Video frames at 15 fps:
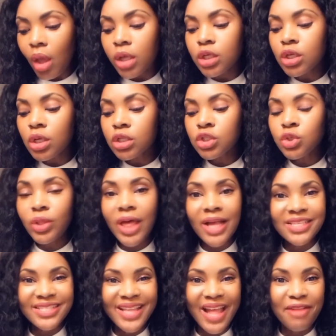So that's
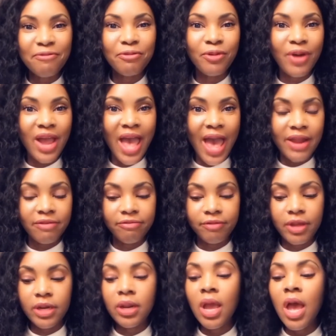that for
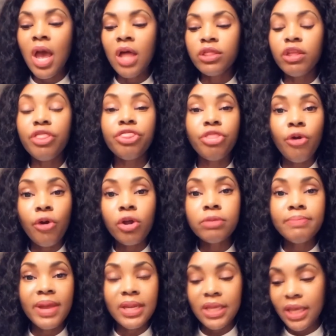Ativan. The third
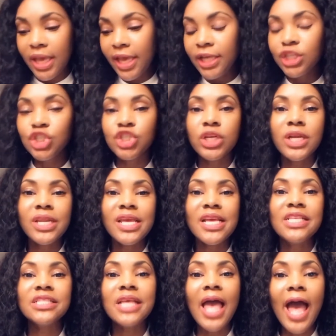medication
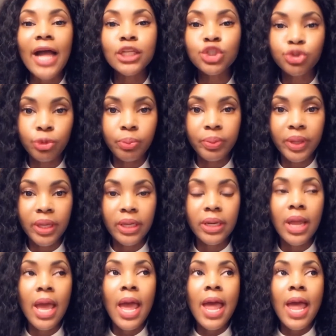is atropine.